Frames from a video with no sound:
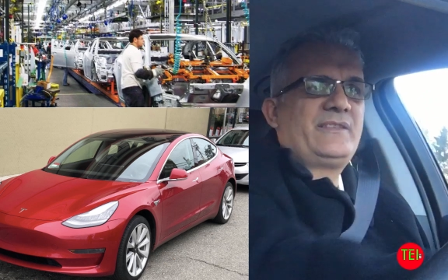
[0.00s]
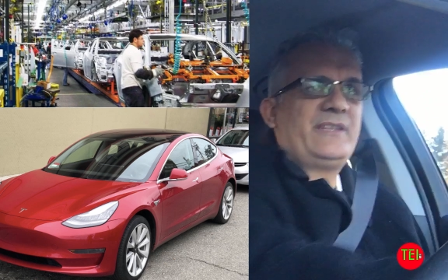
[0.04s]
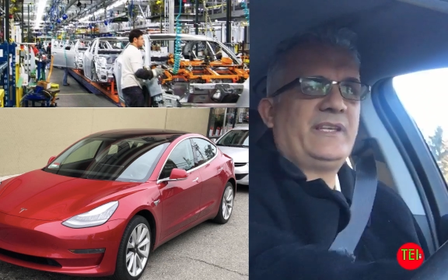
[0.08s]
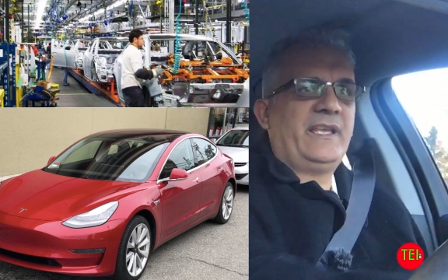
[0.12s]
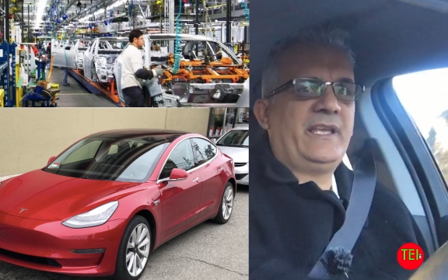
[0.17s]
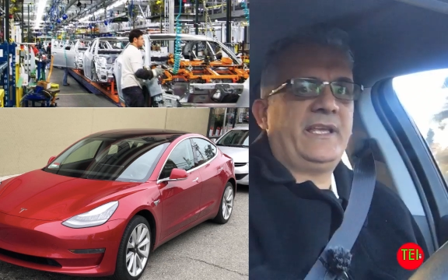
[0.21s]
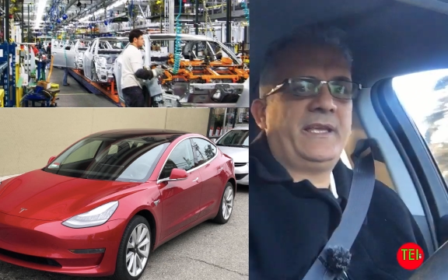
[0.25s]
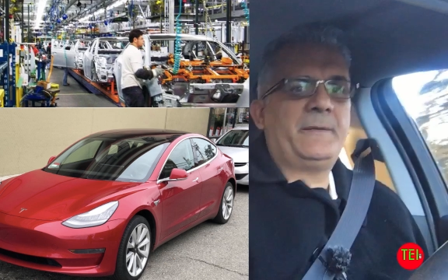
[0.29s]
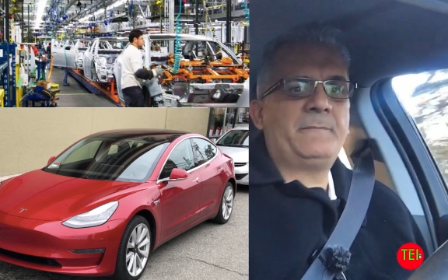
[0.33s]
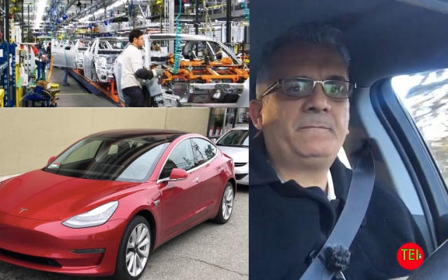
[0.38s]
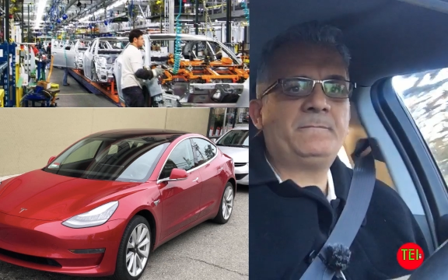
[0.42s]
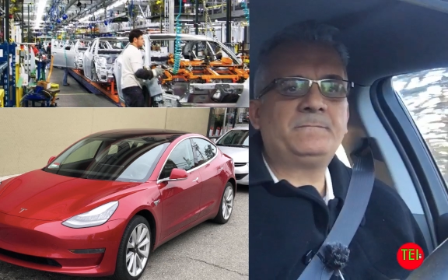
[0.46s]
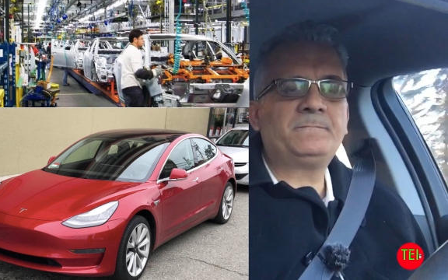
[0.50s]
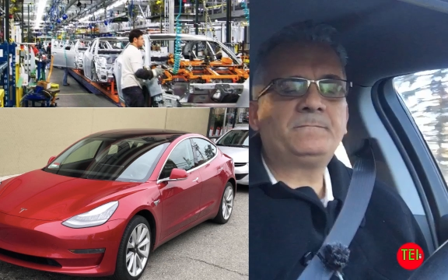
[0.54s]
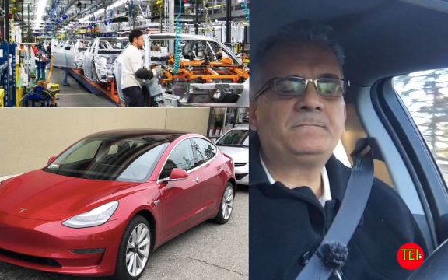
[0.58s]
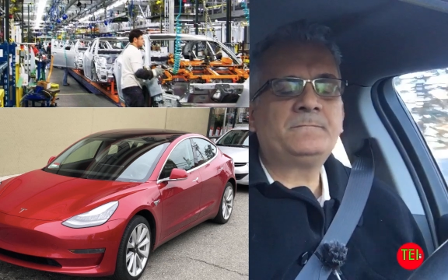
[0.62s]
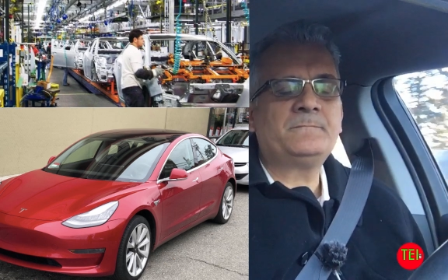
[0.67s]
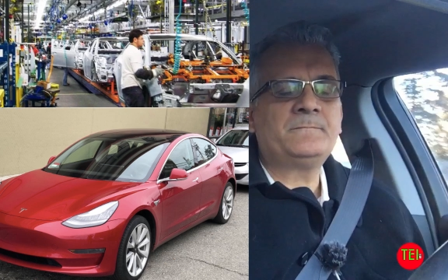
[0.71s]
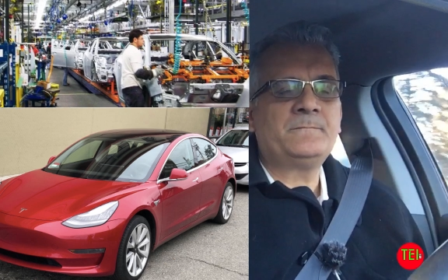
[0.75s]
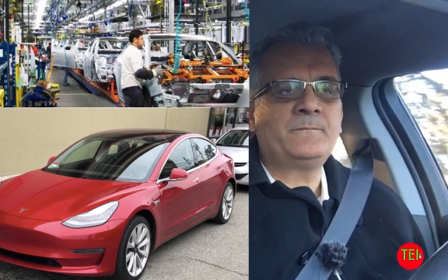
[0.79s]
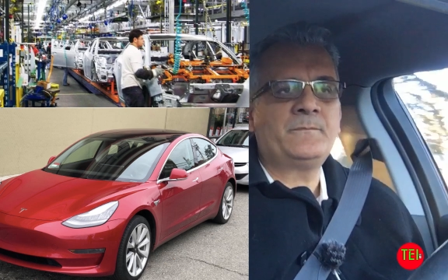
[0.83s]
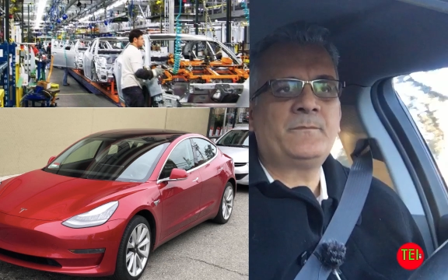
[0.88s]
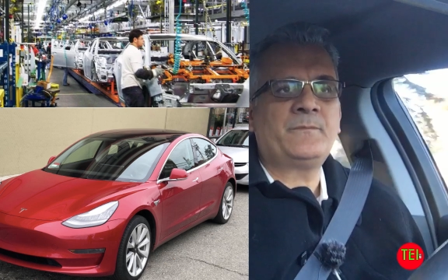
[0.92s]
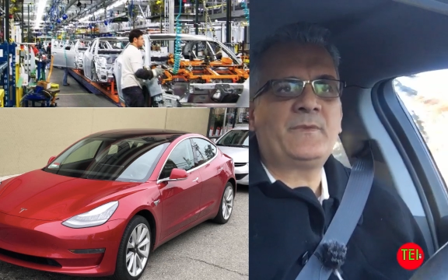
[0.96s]

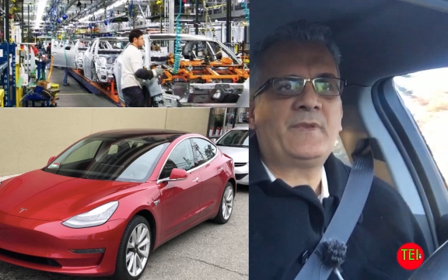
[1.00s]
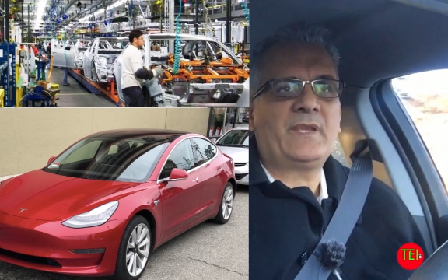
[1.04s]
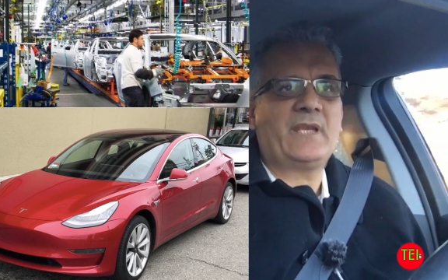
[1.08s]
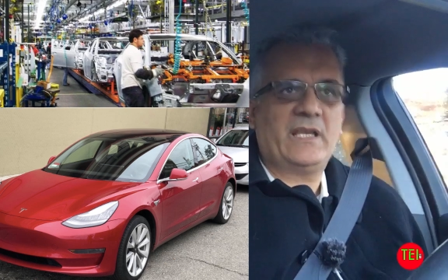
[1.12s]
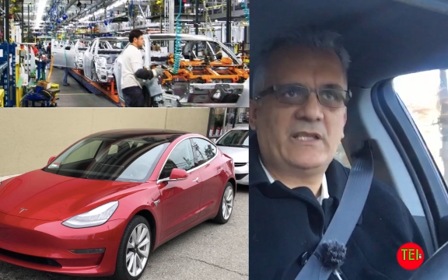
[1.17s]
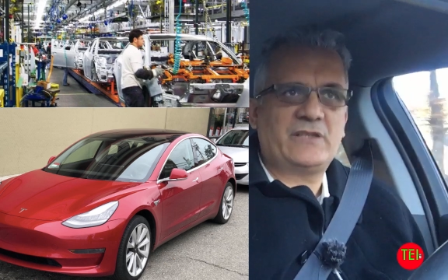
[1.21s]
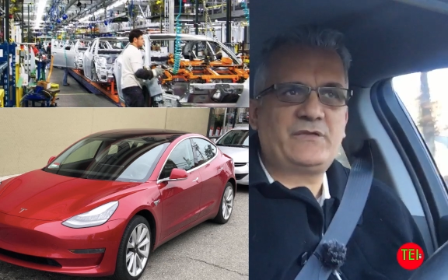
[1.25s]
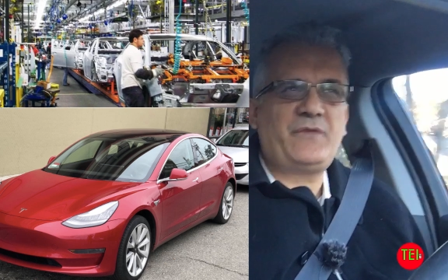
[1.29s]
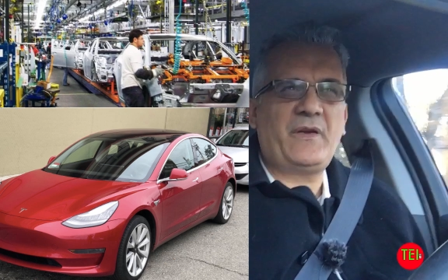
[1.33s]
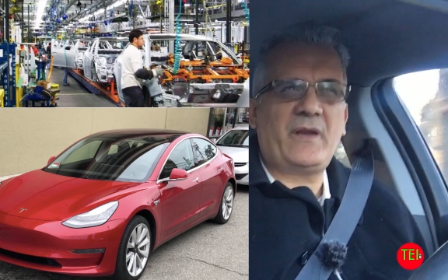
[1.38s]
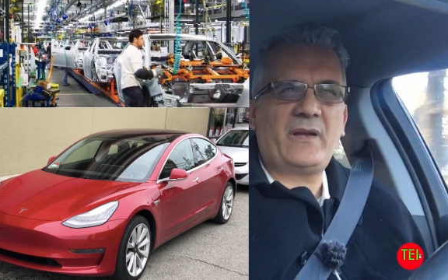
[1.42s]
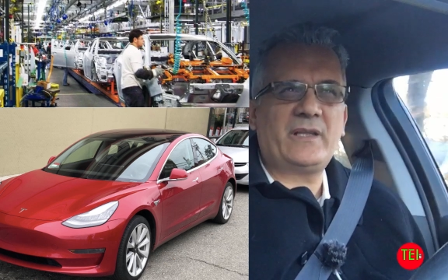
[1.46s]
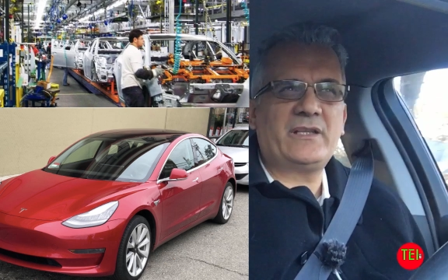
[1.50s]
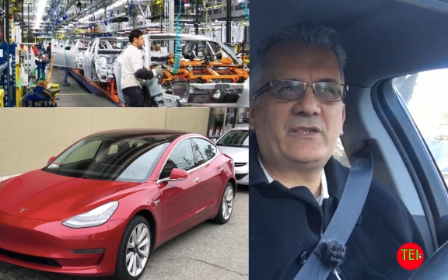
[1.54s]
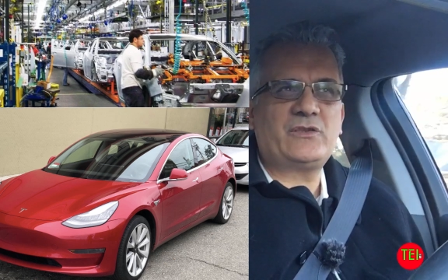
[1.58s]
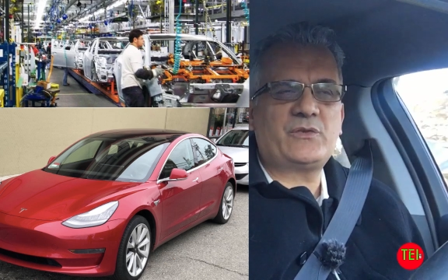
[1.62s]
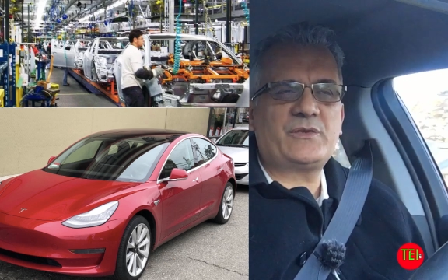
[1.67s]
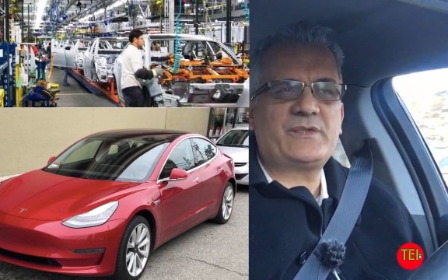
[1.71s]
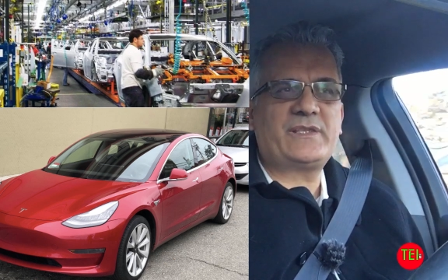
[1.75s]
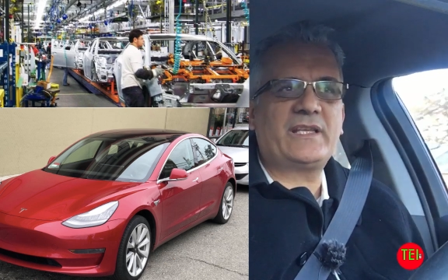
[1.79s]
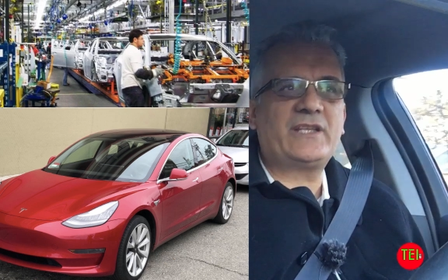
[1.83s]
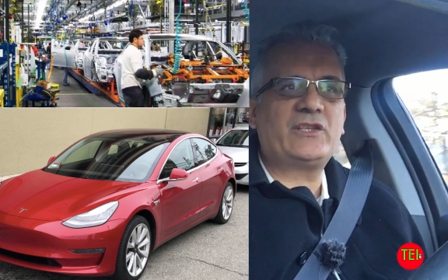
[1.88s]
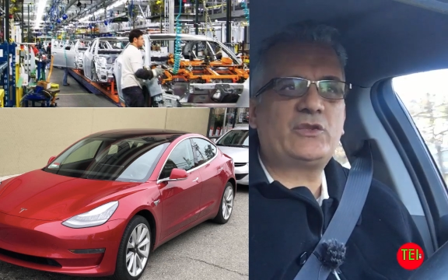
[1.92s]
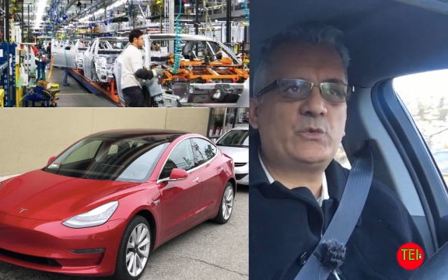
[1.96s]
it's very
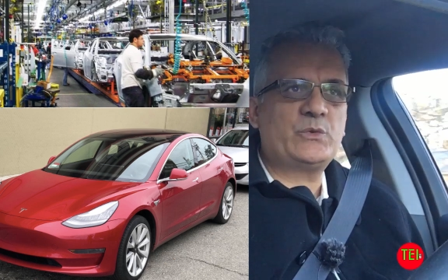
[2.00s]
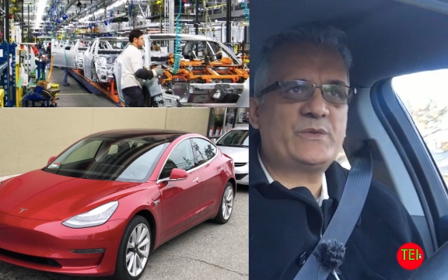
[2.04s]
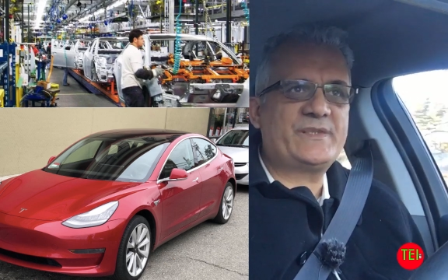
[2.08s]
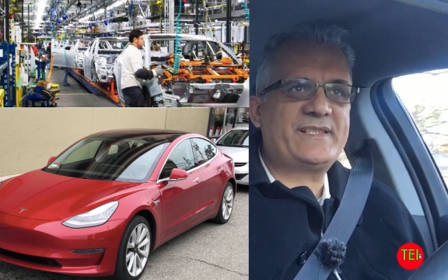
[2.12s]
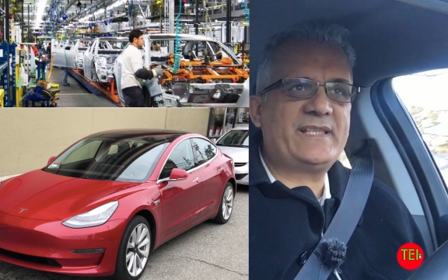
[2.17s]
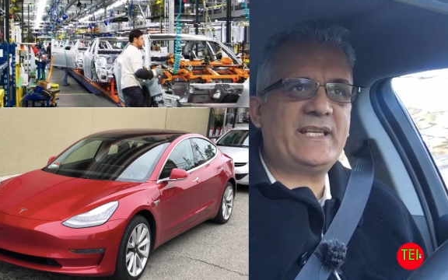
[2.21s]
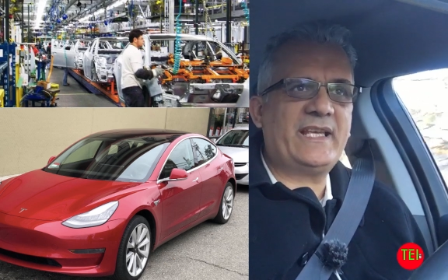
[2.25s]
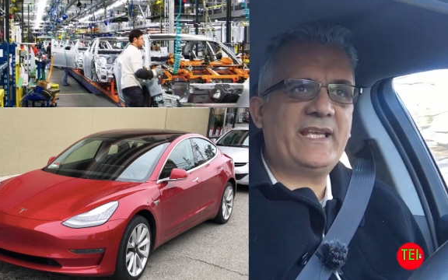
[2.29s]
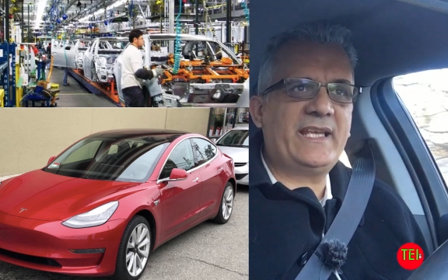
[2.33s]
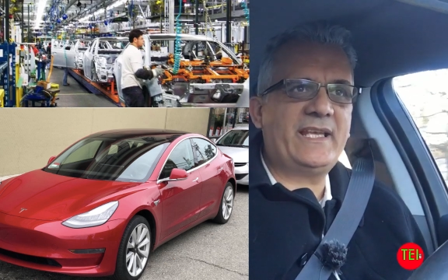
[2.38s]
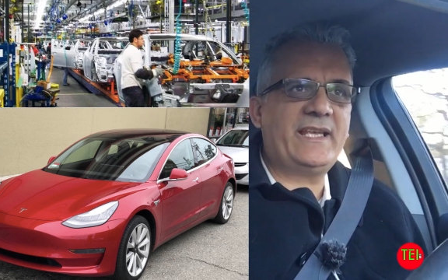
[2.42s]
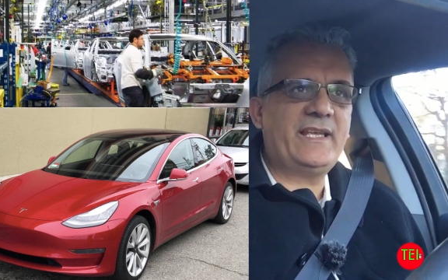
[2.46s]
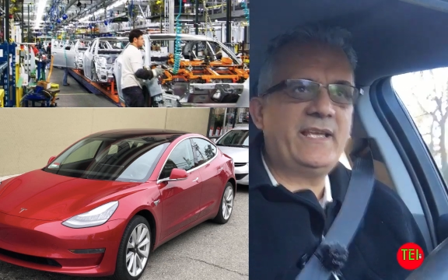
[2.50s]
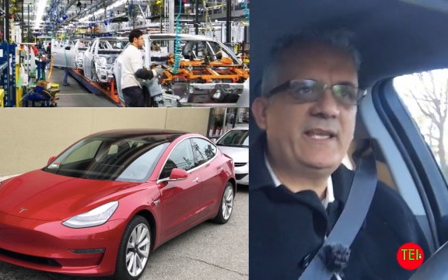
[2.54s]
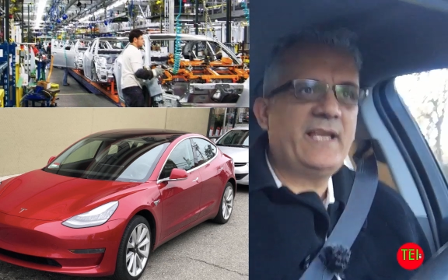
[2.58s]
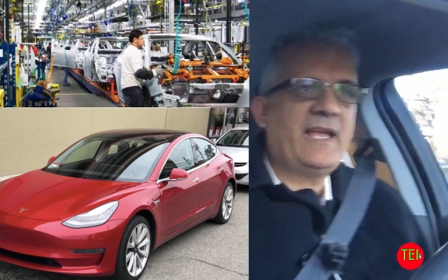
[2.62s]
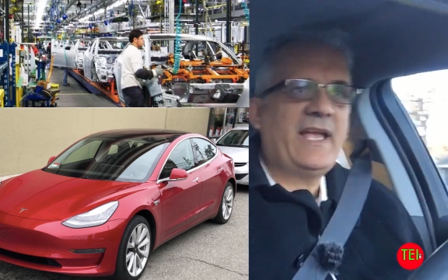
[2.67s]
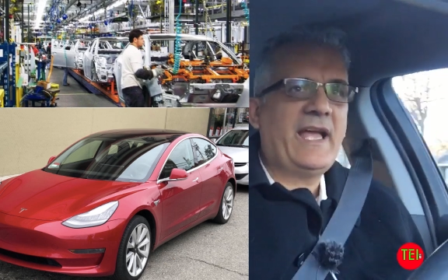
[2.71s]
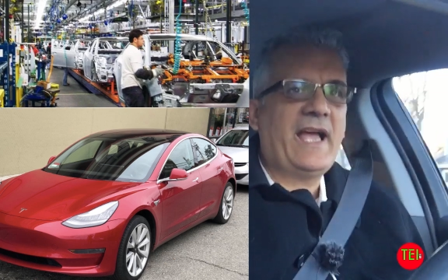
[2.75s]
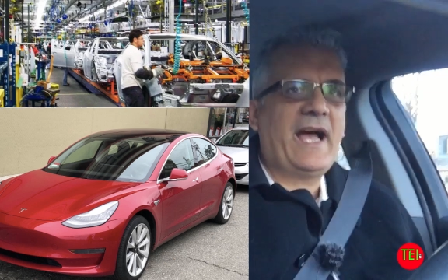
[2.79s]
interesting to see.